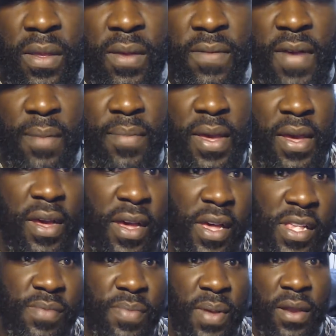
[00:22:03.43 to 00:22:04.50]
If I be a
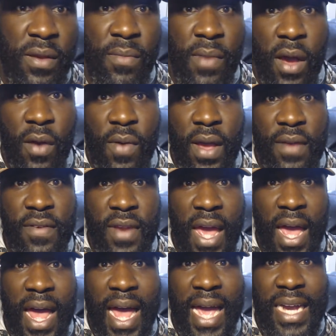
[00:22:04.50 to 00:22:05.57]
husband and my wife,
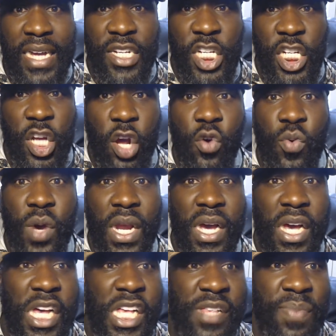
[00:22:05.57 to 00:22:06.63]
now I can show what a
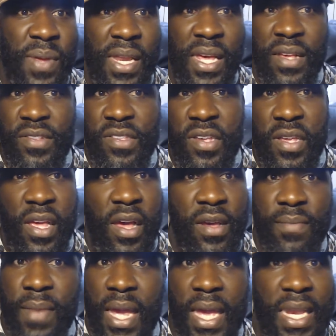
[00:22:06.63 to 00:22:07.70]
husband is to
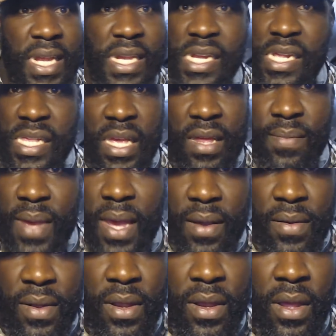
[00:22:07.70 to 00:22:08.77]
young men that just get
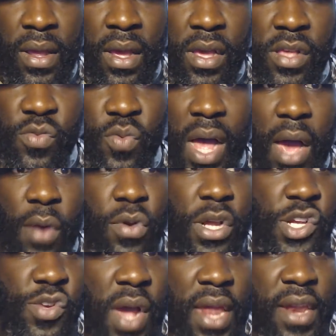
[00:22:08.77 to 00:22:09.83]
married. That's why we're
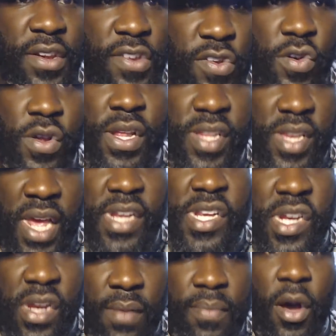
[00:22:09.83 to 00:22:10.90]
trying to shore this
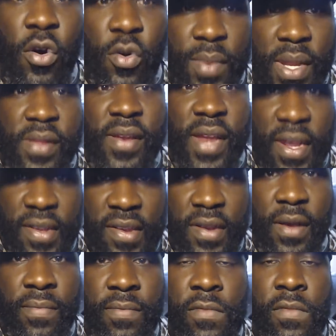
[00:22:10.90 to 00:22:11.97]
nation up, home this nation
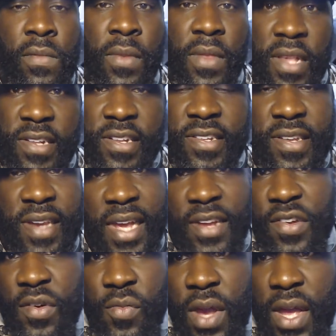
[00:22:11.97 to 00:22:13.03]
up, get this
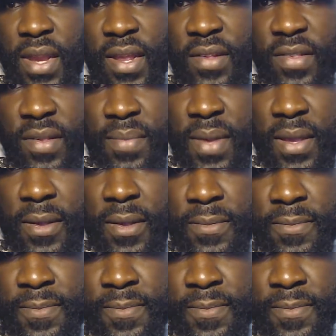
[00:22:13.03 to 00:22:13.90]
nation where it needs to be.